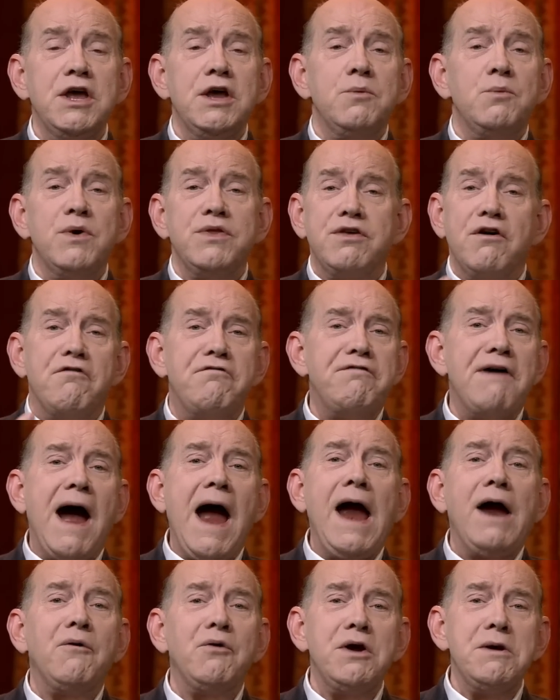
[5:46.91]
with the
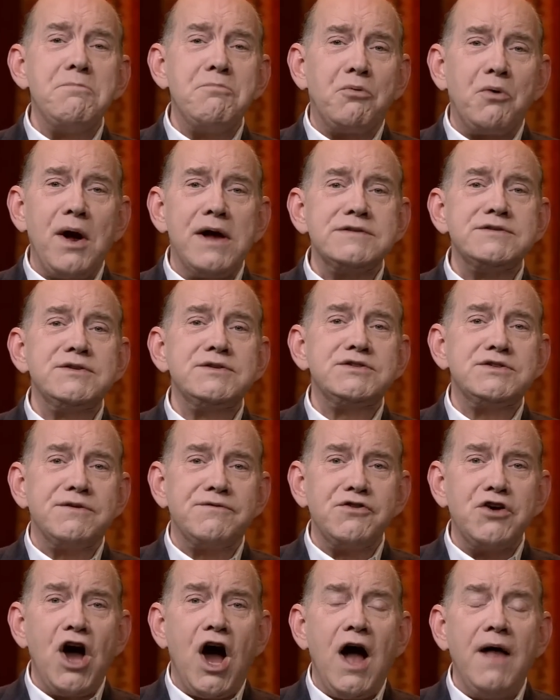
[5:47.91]
fiery presence
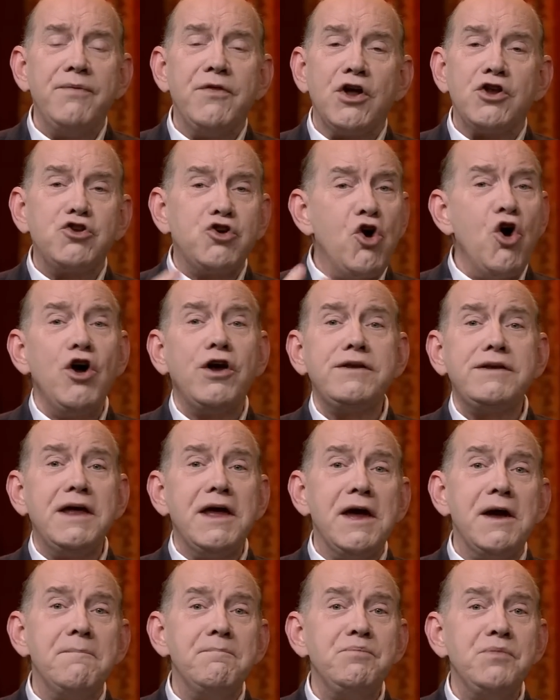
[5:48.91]
of God that cooked
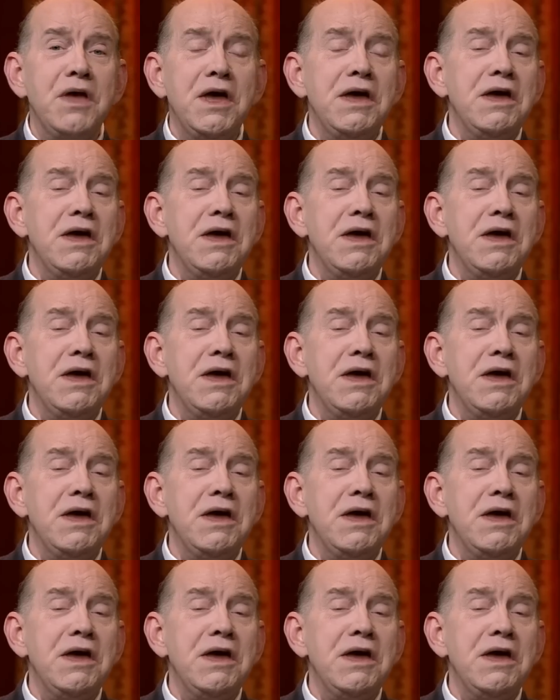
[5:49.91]
him